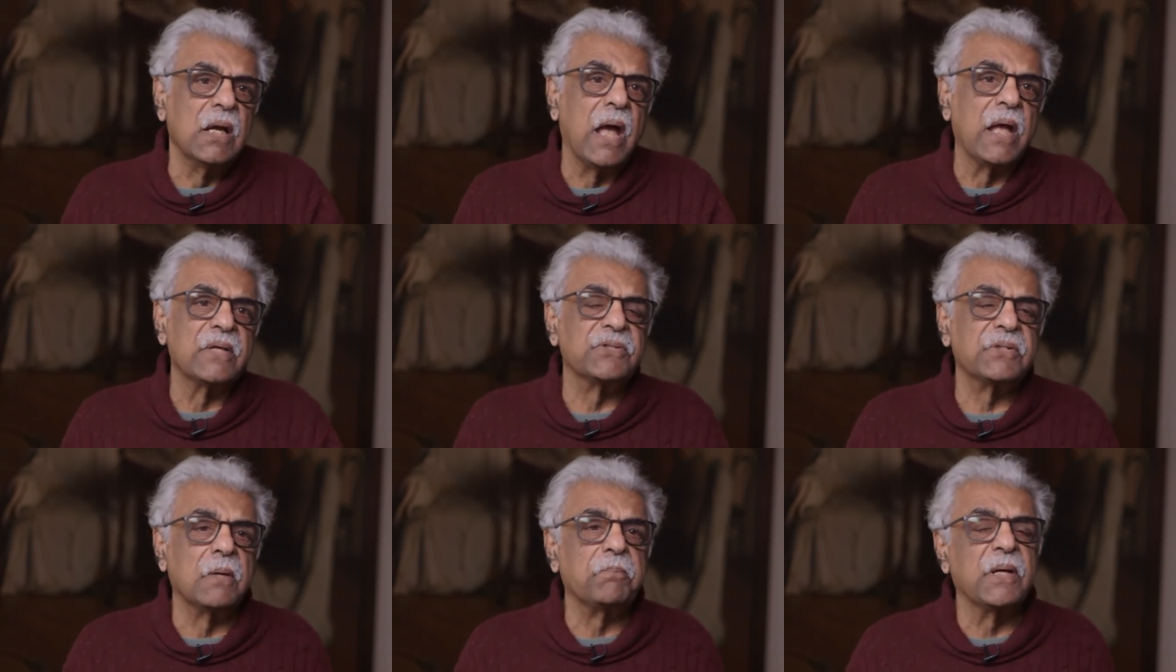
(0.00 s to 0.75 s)

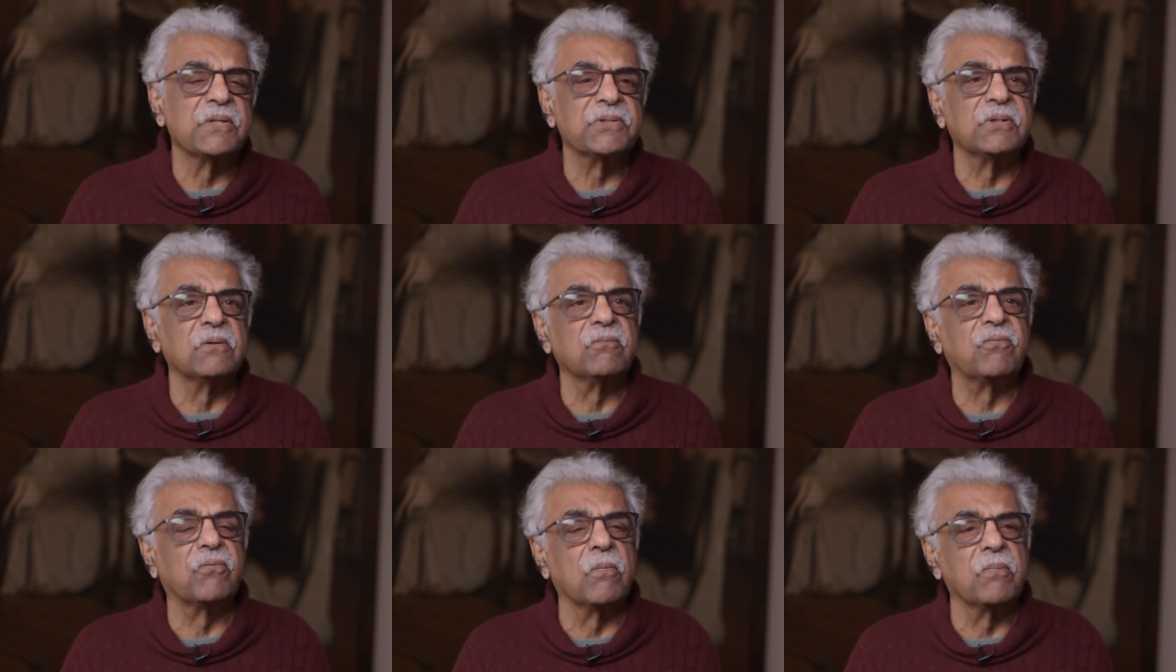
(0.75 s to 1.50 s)
as a person
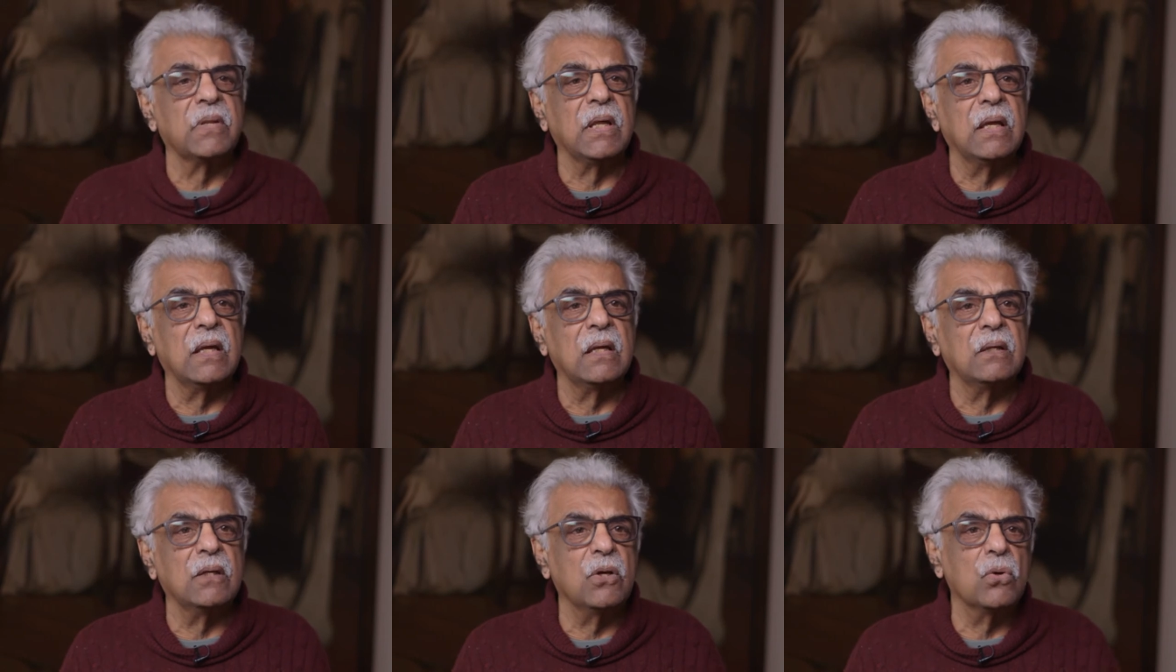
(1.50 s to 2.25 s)
from the
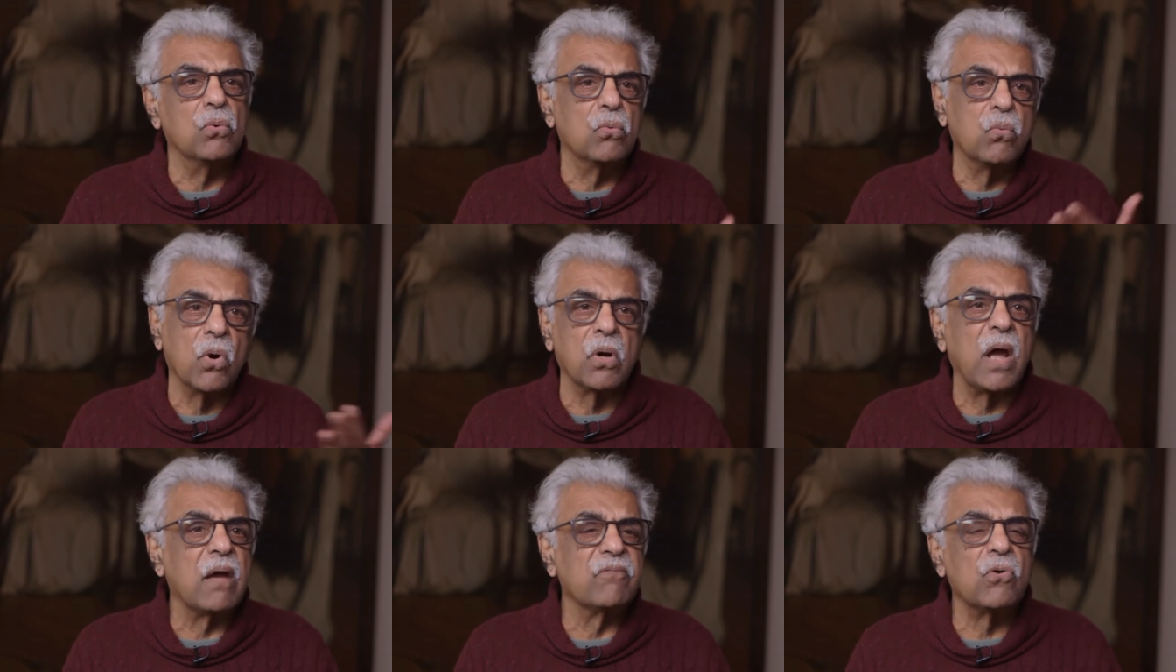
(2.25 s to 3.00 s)
new, what
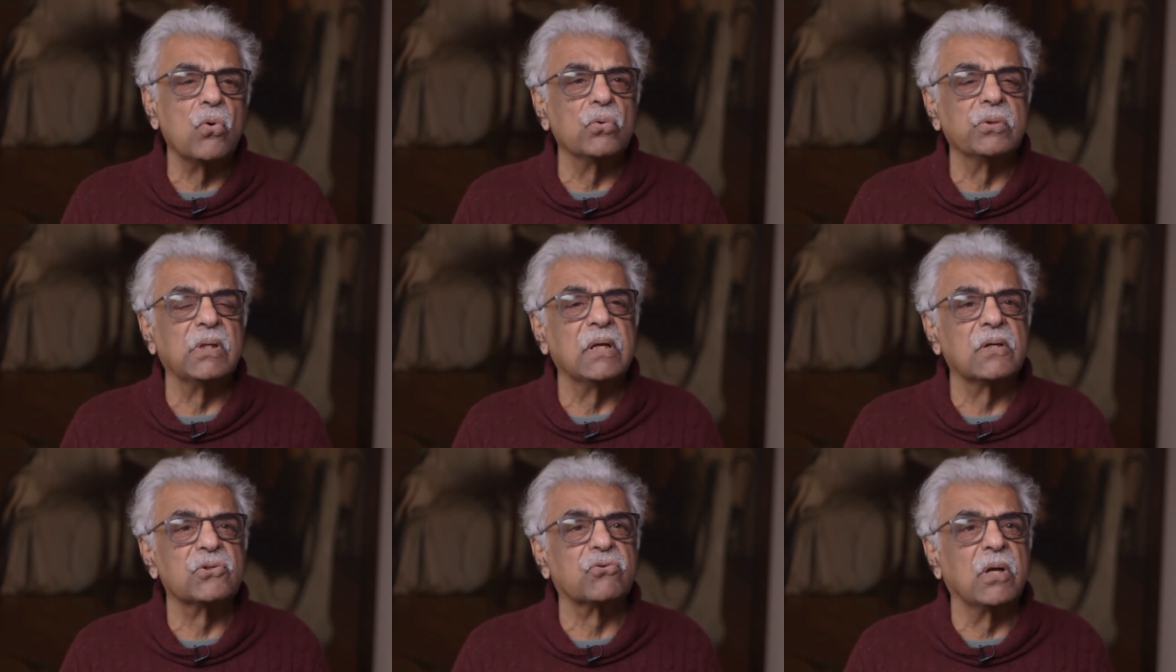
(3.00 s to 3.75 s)
I have called the
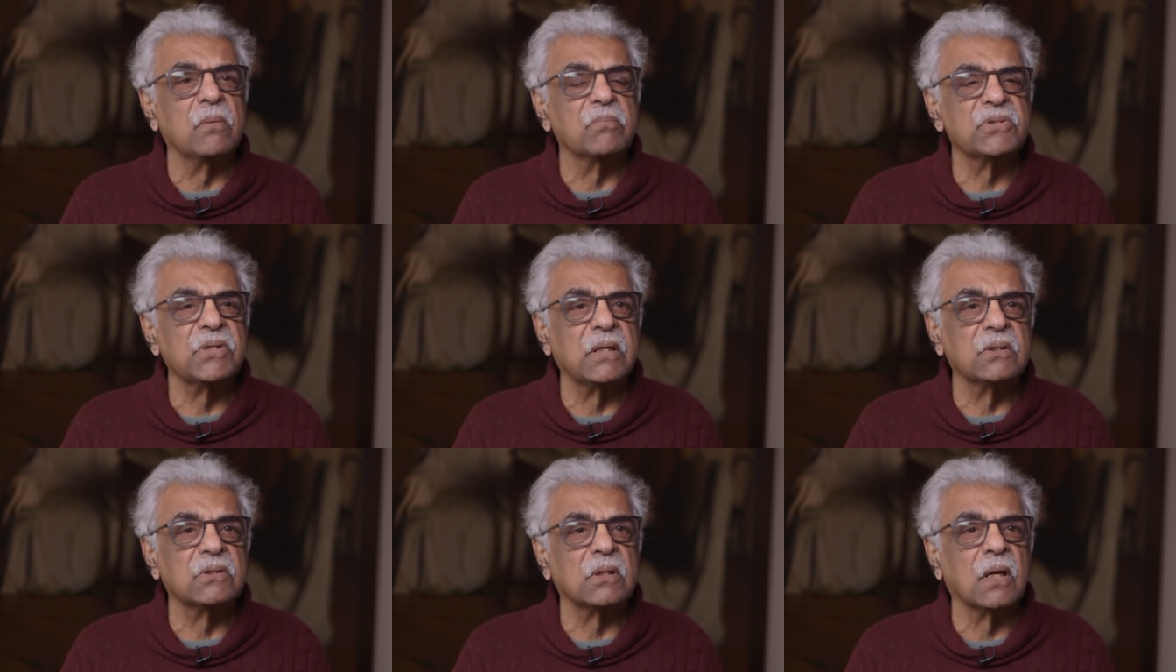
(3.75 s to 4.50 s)
extreme
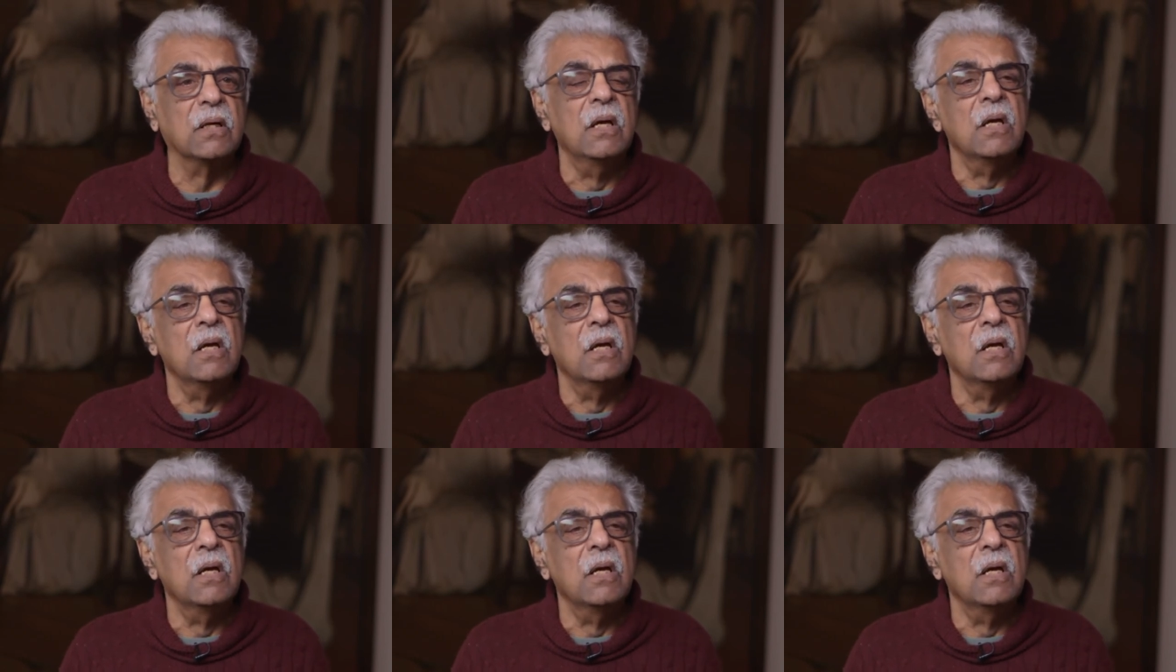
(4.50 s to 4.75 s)
center.